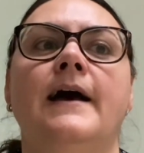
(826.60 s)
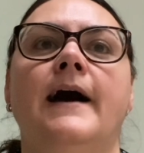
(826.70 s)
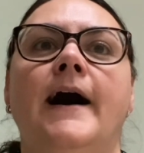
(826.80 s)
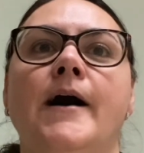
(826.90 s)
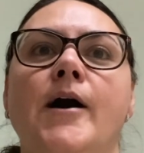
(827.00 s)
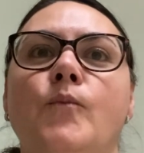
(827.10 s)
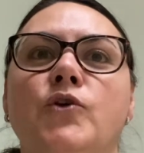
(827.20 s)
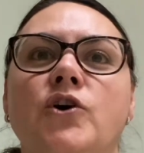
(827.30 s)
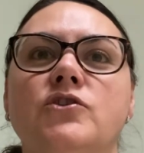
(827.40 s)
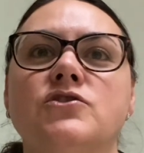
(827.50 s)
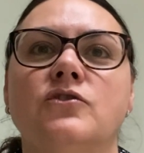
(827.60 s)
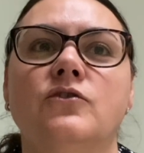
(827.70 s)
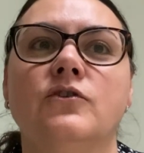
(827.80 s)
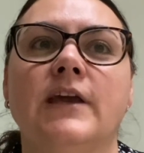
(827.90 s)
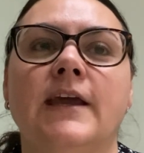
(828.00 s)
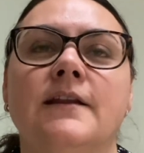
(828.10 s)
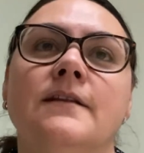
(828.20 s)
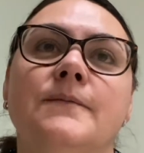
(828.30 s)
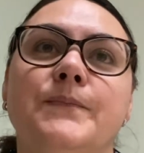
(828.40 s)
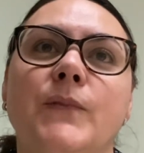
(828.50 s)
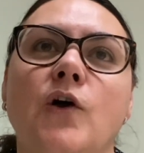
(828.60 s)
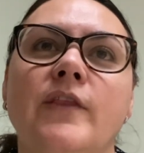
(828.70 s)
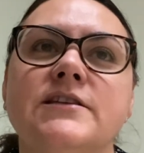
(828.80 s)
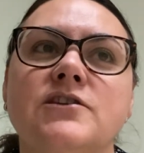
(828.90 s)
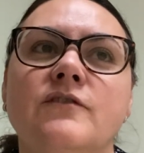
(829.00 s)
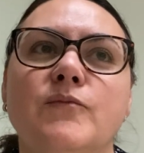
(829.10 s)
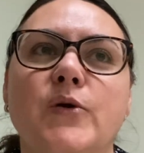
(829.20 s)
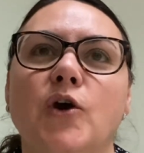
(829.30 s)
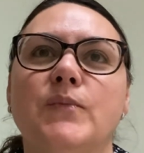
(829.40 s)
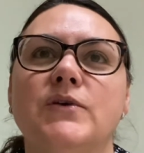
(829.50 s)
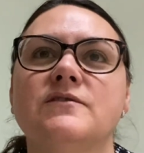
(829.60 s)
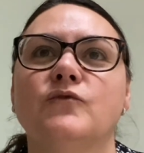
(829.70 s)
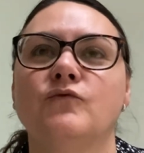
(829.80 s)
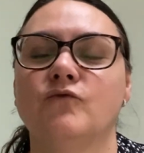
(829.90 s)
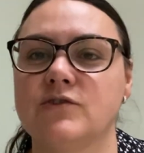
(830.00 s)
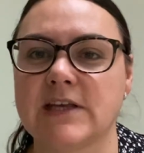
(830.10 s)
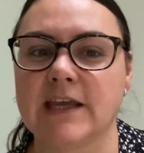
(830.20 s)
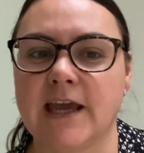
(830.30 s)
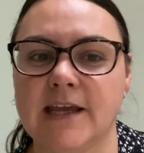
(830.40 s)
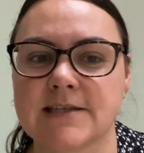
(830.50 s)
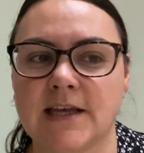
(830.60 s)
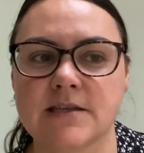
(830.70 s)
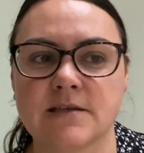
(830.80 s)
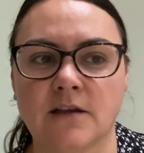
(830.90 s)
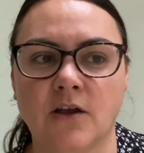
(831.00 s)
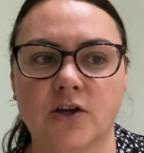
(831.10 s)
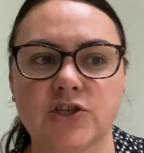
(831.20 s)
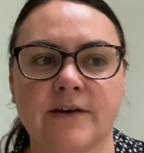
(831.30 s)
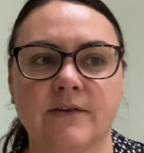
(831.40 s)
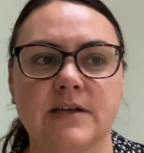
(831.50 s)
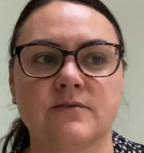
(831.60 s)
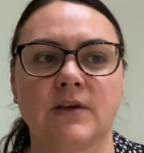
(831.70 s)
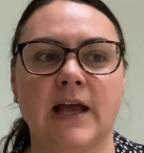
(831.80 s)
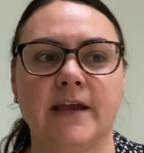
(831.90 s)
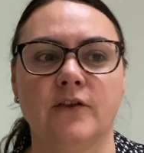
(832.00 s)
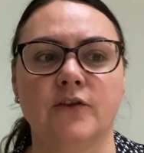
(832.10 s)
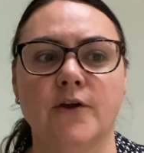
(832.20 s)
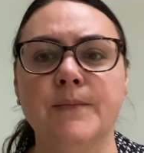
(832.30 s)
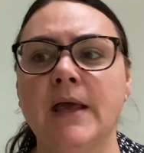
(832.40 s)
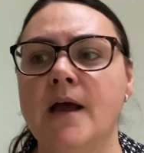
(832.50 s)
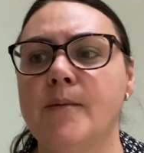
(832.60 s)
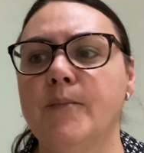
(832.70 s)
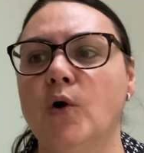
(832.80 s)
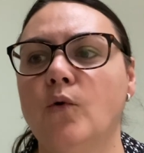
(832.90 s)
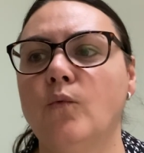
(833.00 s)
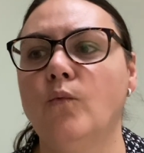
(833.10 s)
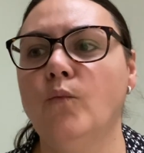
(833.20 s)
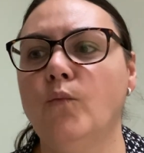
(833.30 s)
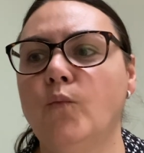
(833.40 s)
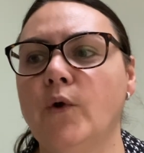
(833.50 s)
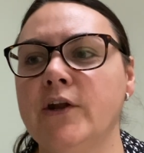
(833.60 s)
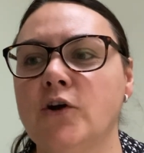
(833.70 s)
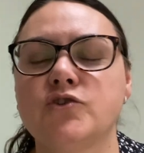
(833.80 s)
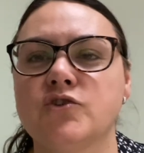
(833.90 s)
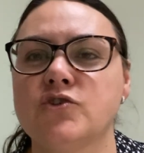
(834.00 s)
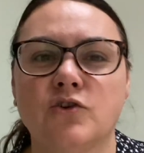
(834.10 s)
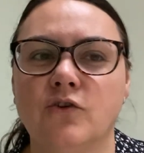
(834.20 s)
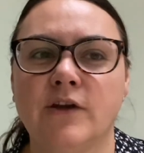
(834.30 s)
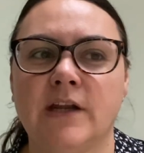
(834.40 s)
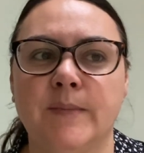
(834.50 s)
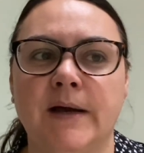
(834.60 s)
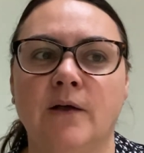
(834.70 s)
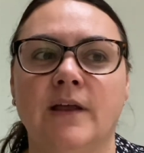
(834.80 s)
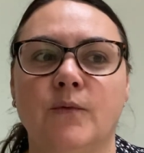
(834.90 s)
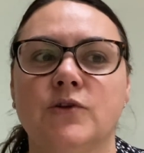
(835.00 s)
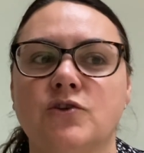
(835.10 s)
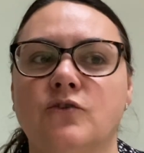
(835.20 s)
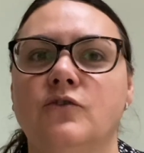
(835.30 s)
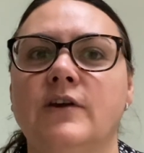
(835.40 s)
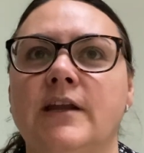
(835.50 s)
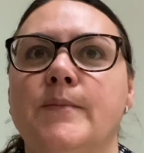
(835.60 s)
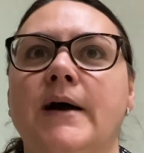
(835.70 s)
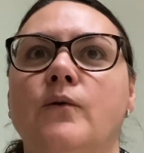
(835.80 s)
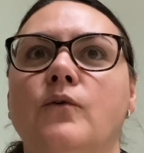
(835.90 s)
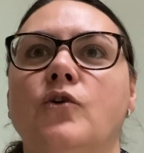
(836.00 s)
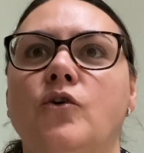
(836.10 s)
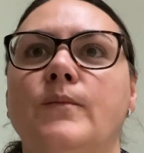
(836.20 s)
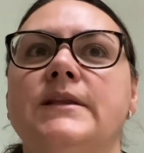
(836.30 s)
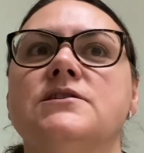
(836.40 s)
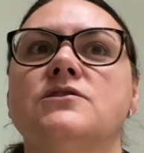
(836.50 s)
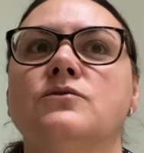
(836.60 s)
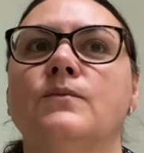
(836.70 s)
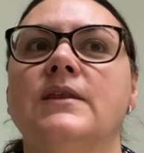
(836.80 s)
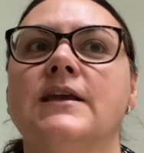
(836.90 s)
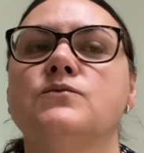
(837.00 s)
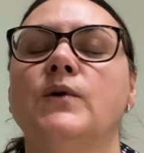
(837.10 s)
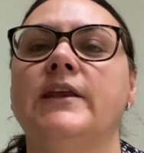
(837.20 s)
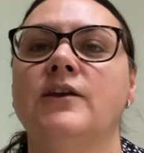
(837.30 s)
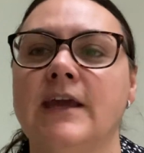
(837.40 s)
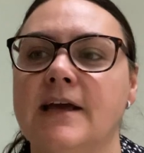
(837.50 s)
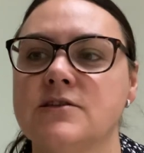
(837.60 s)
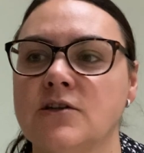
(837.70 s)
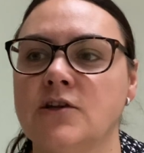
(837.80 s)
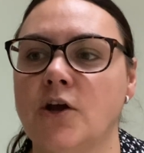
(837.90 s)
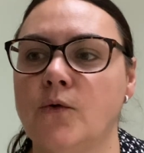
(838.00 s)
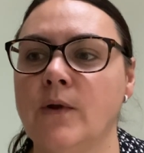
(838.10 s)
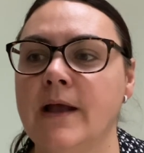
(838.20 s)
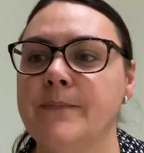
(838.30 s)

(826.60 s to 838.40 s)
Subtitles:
And we're not talking, they serve a purpose, fun runs and cake sales, and a lot of charities rely on them. But we're not just talking about that. We're talking about coming to some things where you get to know